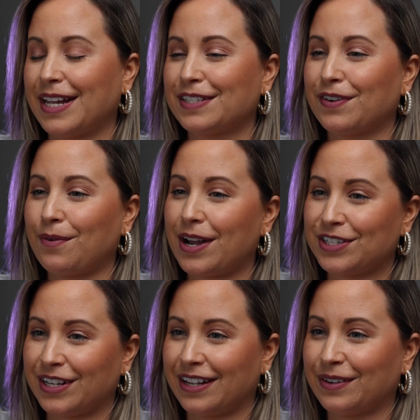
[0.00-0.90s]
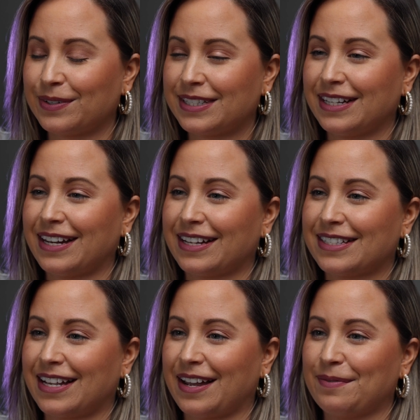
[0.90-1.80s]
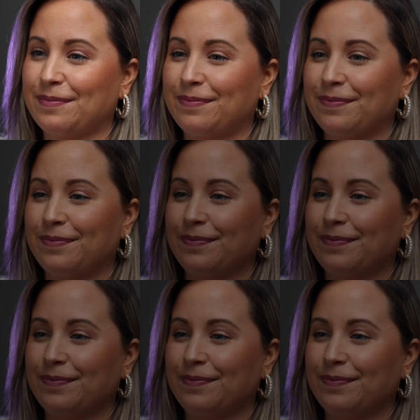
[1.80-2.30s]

Thanks for watching. We'll see you next time.